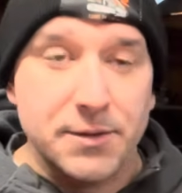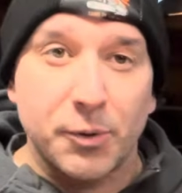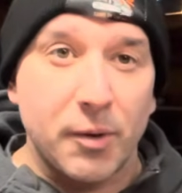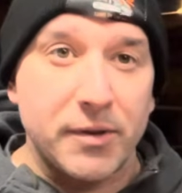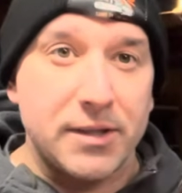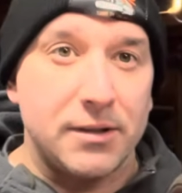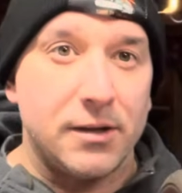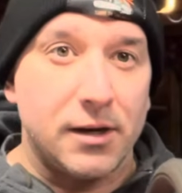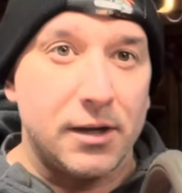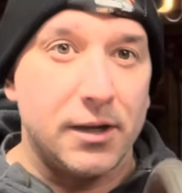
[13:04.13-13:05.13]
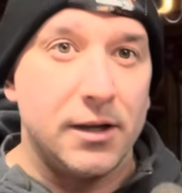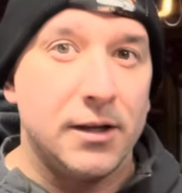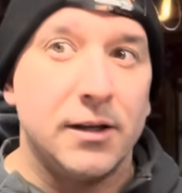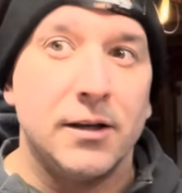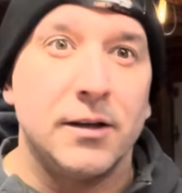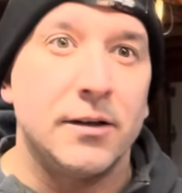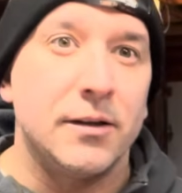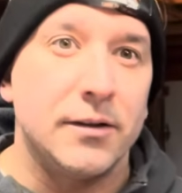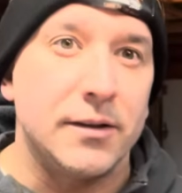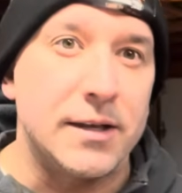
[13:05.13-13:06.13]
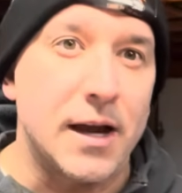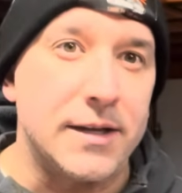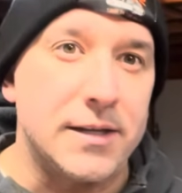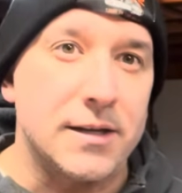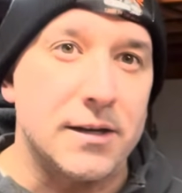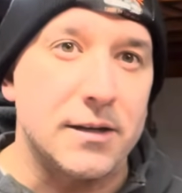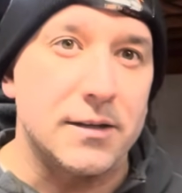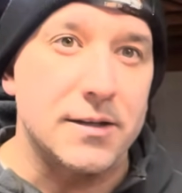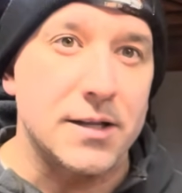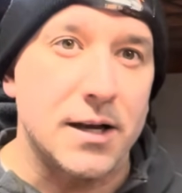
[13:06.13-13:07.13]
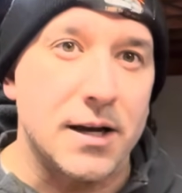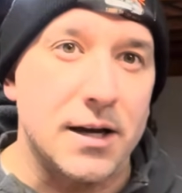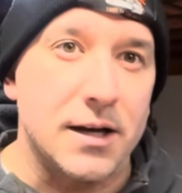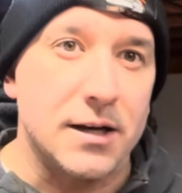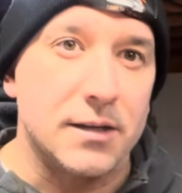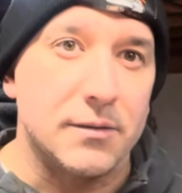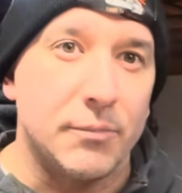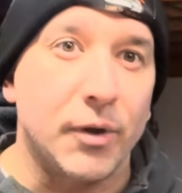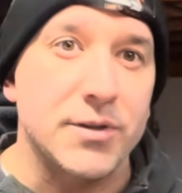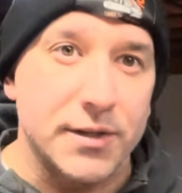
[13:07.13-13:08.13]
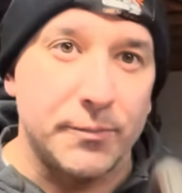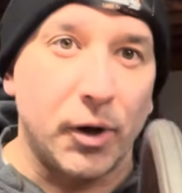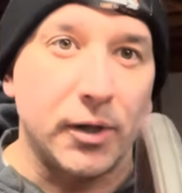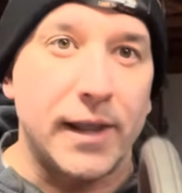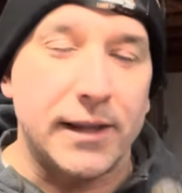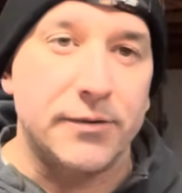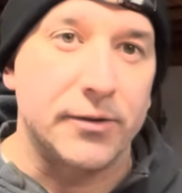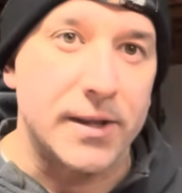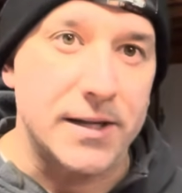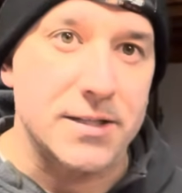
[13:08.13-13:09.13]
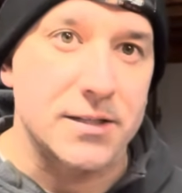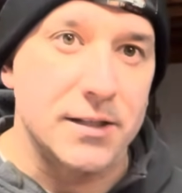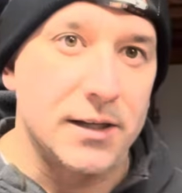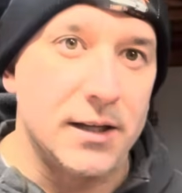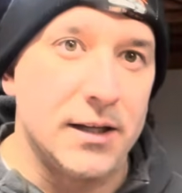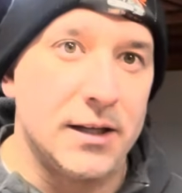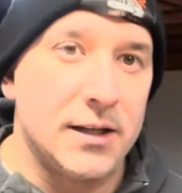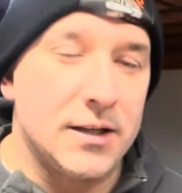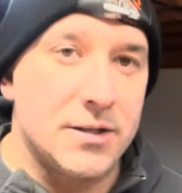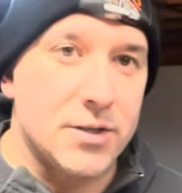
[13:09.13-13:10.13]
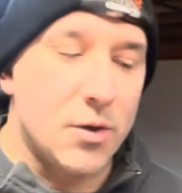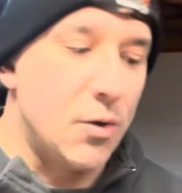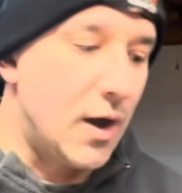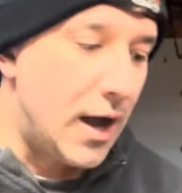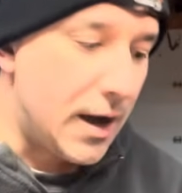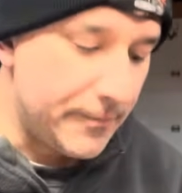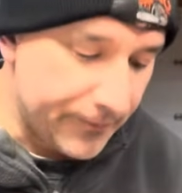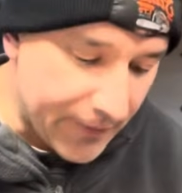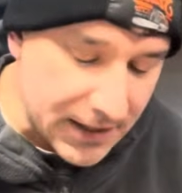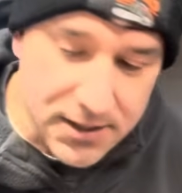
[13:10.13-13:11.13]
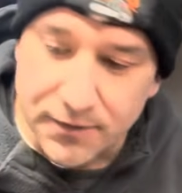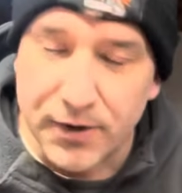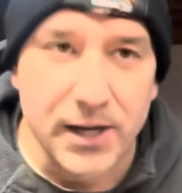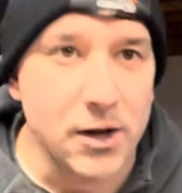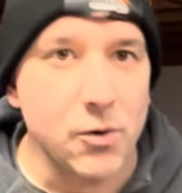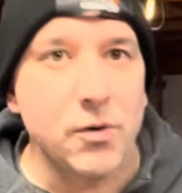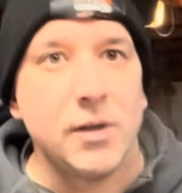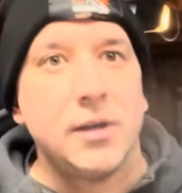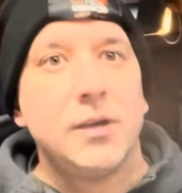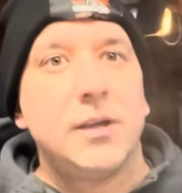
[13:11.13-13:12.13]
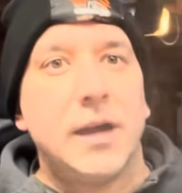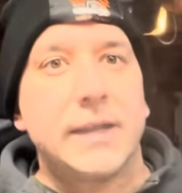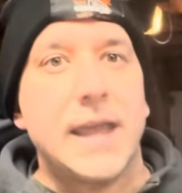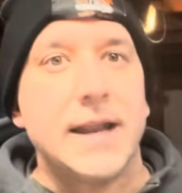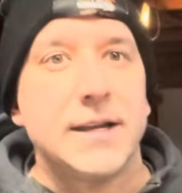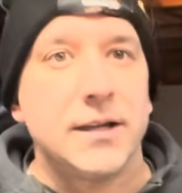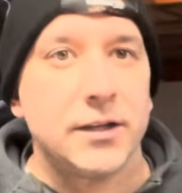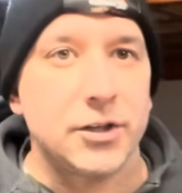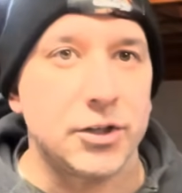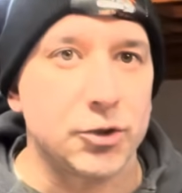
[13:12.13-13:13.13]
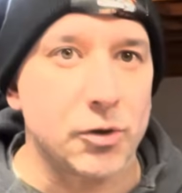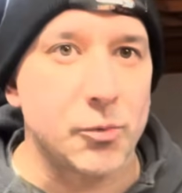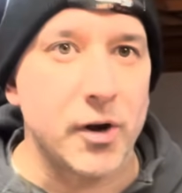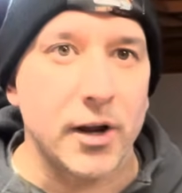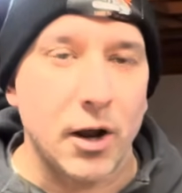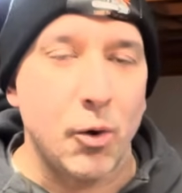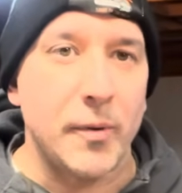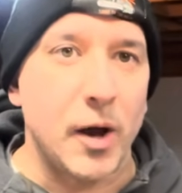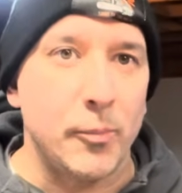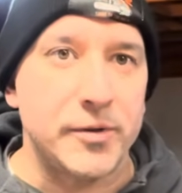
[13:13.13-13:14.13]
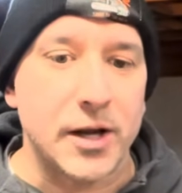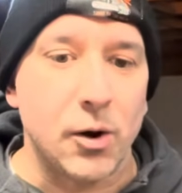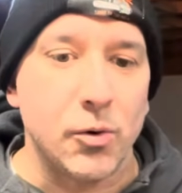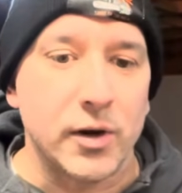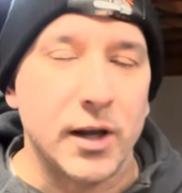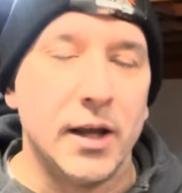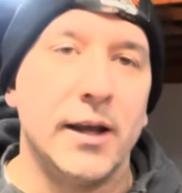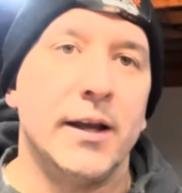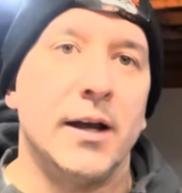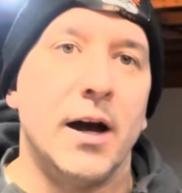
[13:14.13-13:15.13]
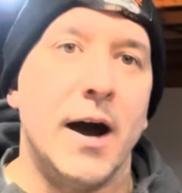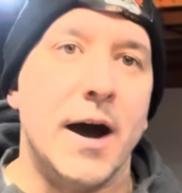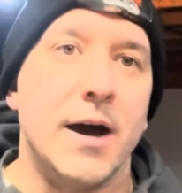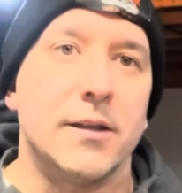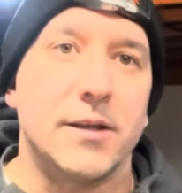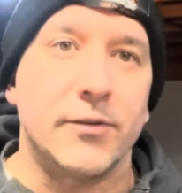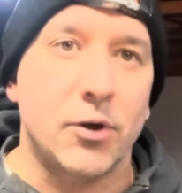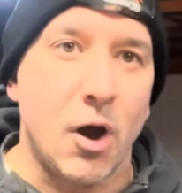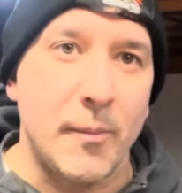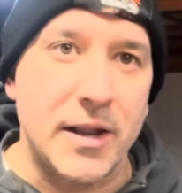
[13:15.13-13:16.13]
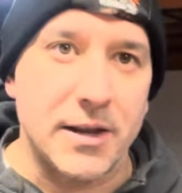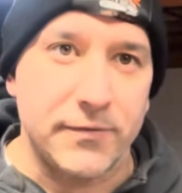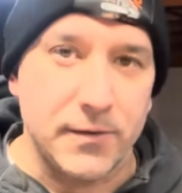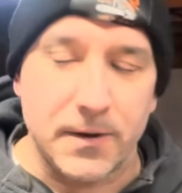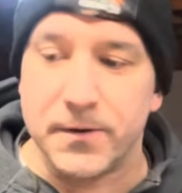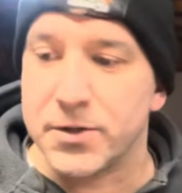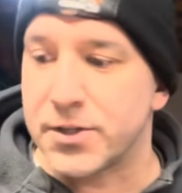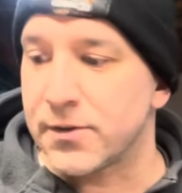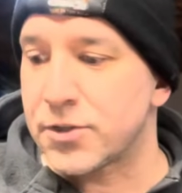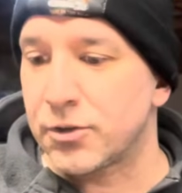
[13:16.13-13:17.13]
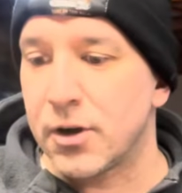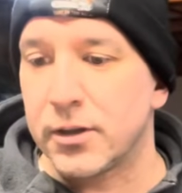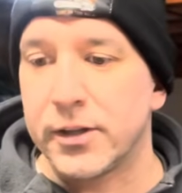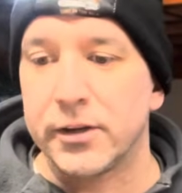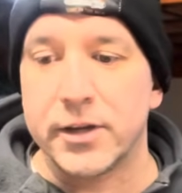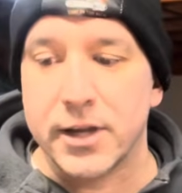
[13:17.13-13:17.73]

probably the idea bar length for this. So that's the video. Again, short one. I hope it helped you out. Leave a comment if you're still struggling or